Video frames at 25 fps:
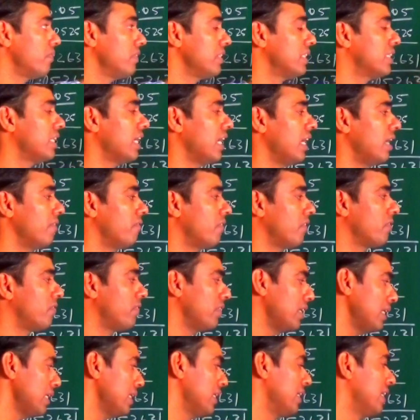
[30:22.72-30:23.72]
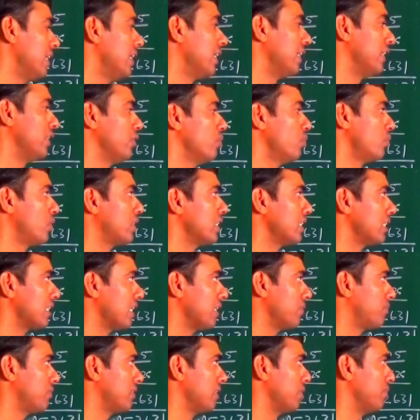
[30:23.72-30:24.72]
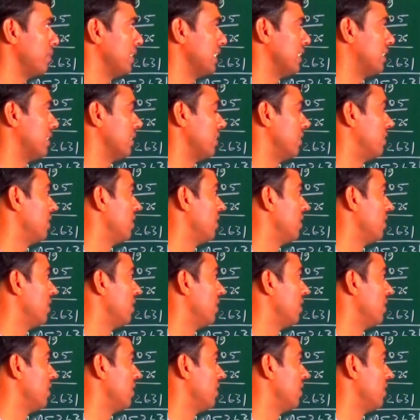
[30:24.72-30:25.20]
With the help of a Newton-Raphson method.